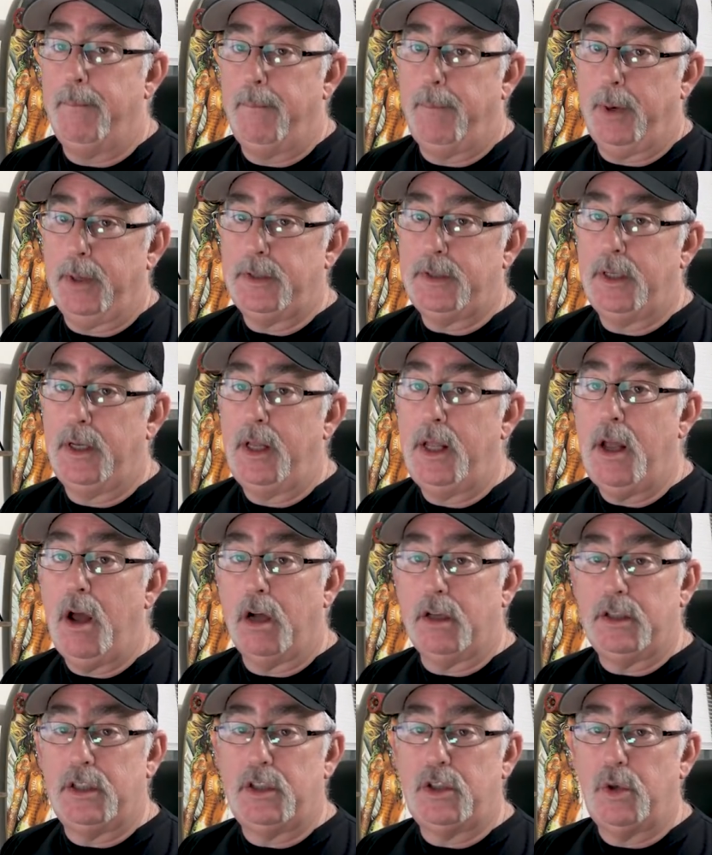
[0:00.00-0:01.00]
Personally,
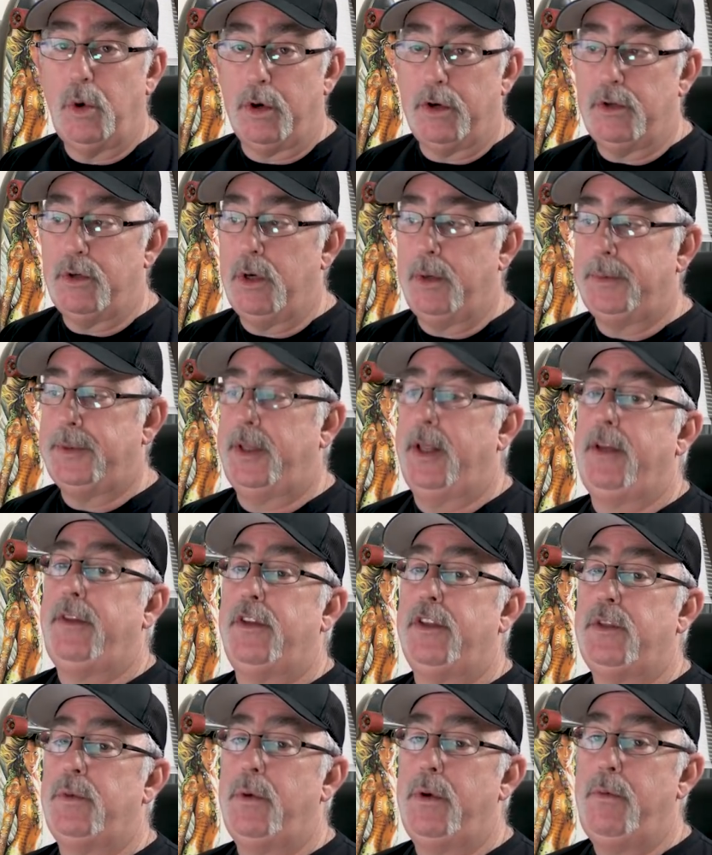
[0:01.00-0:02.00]
on short trips like
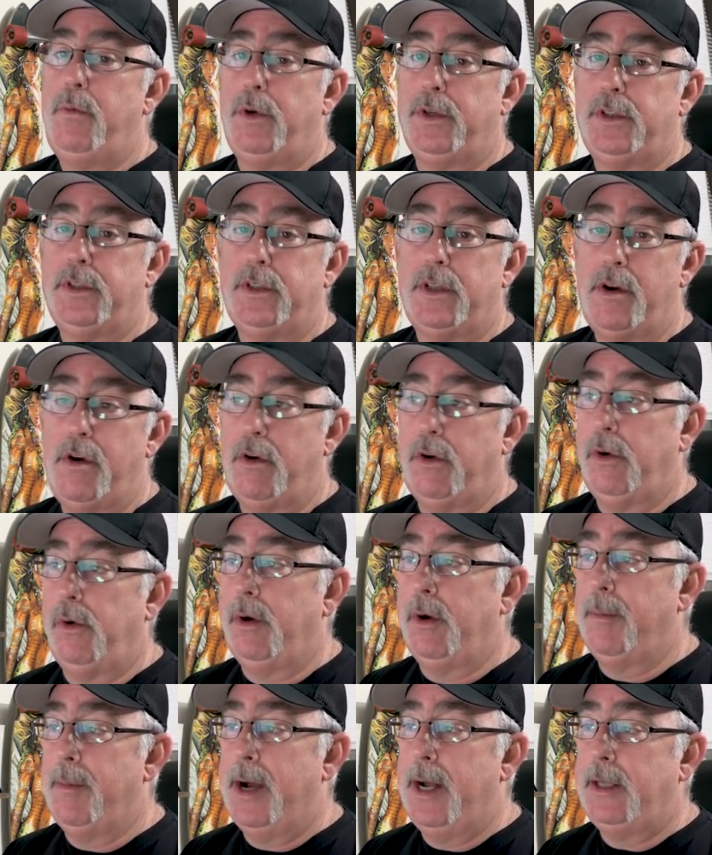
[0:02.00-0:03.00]
this one, which is under
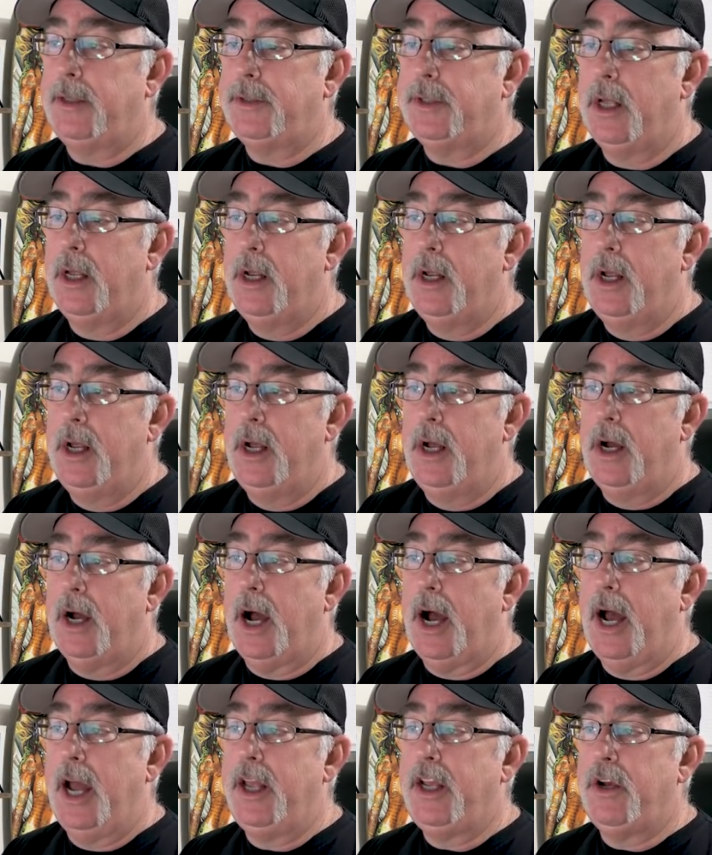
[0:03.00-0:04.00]
200 miles,
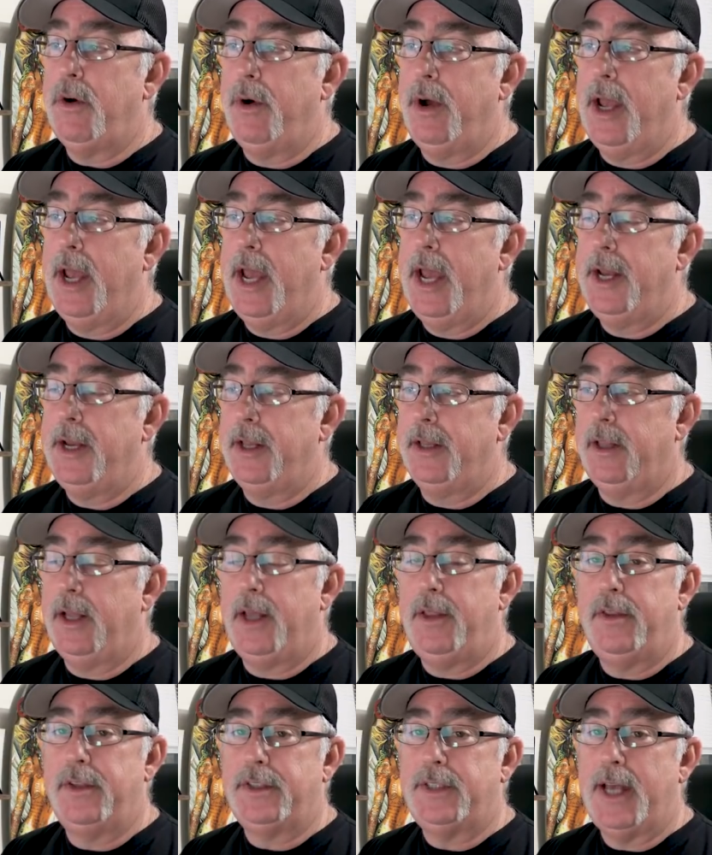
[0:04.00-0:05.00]
I go ahead and
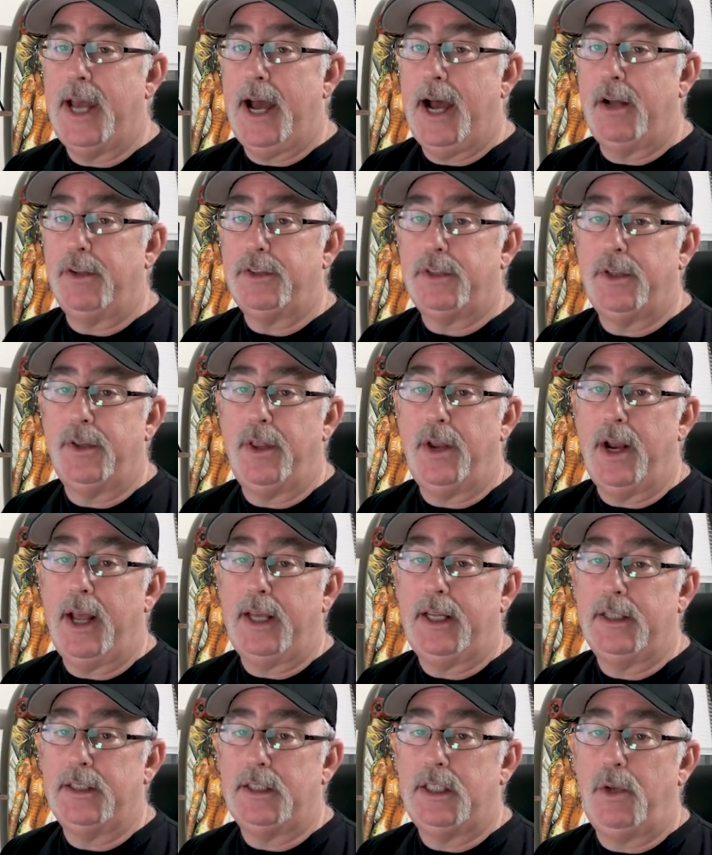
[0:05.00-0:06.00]
lay this out so that
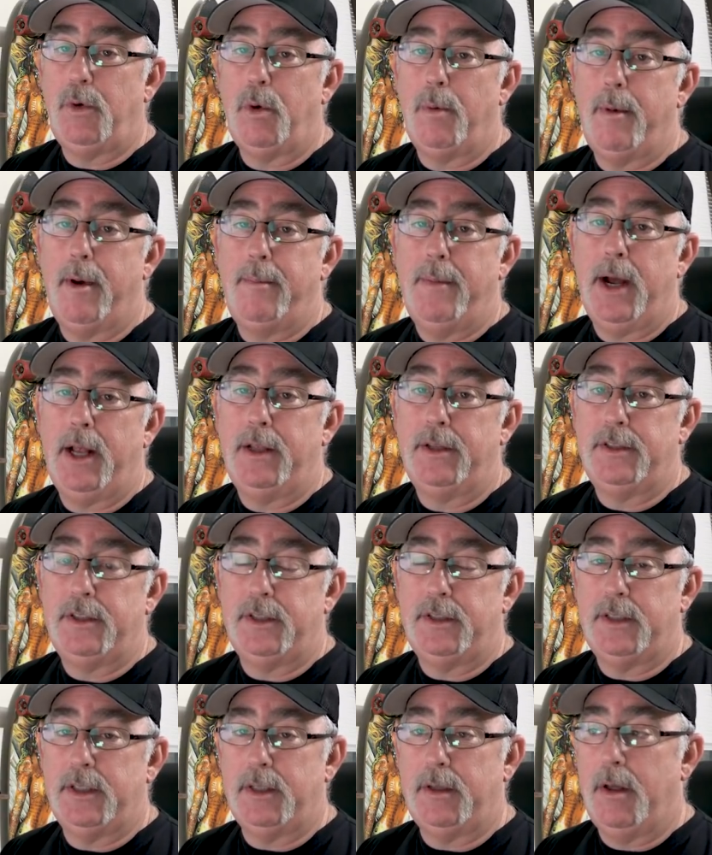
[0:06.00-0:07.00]
I can see where my mileage
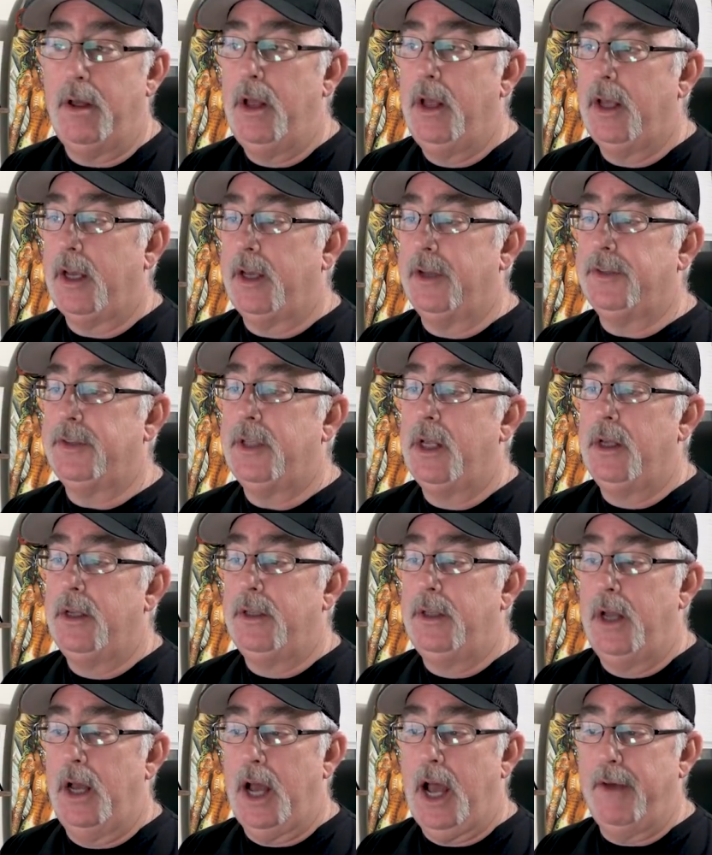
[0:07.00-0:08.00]
is, because
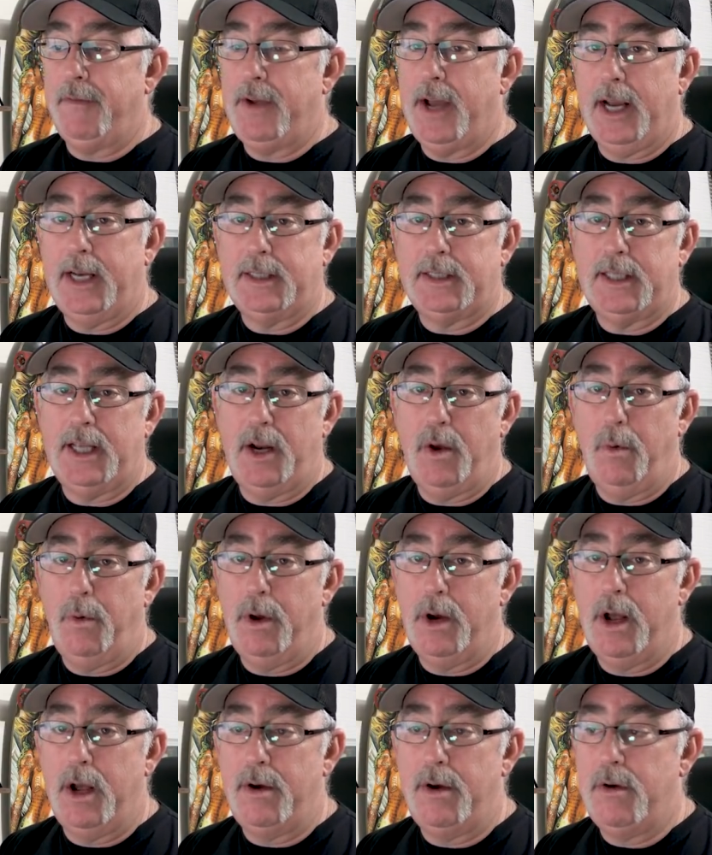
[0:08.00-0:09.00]
I've got it set at
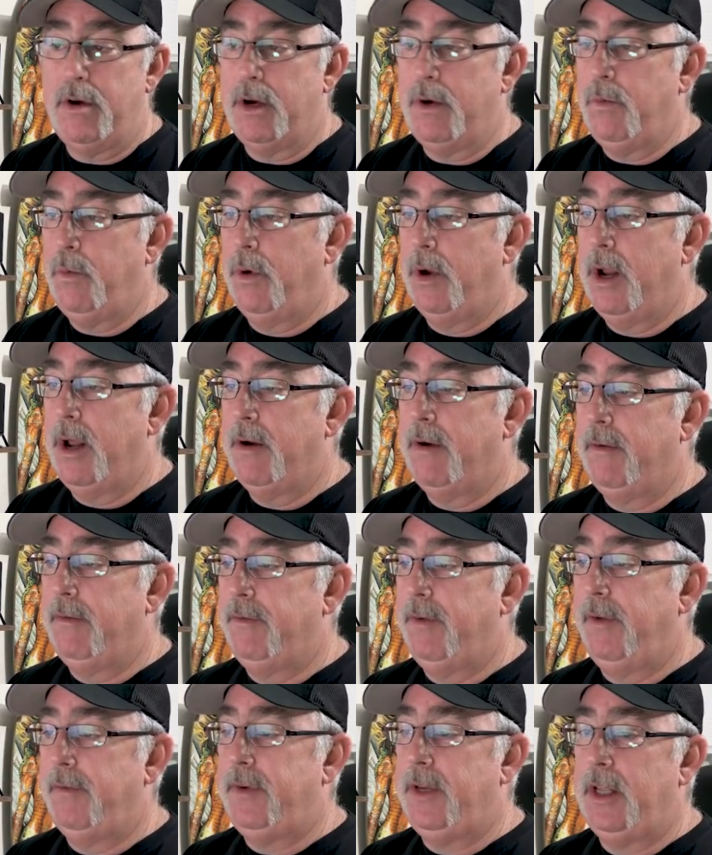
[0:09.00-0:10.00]
100,
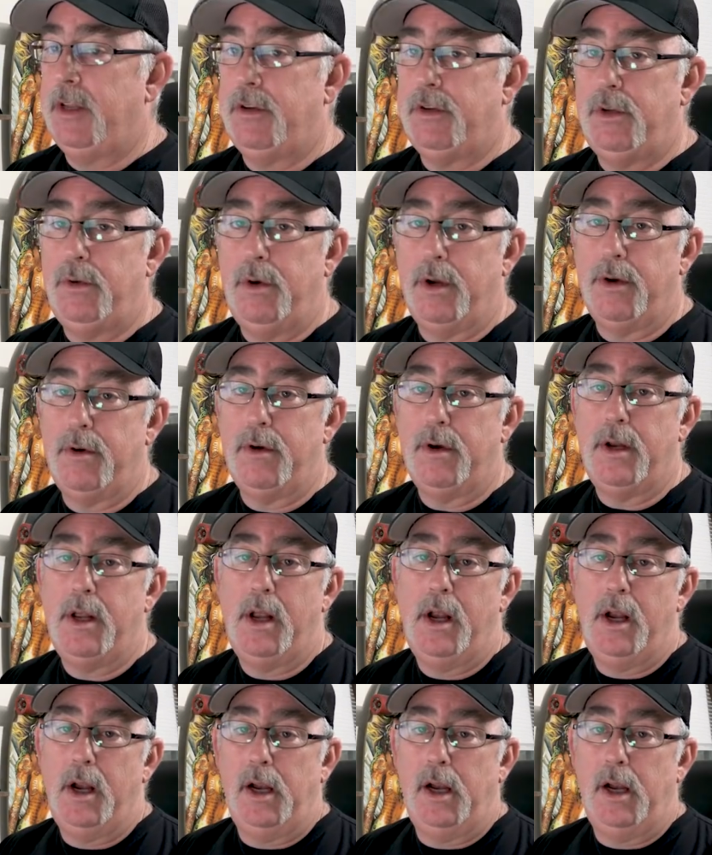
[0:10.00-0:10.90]
150, and 200.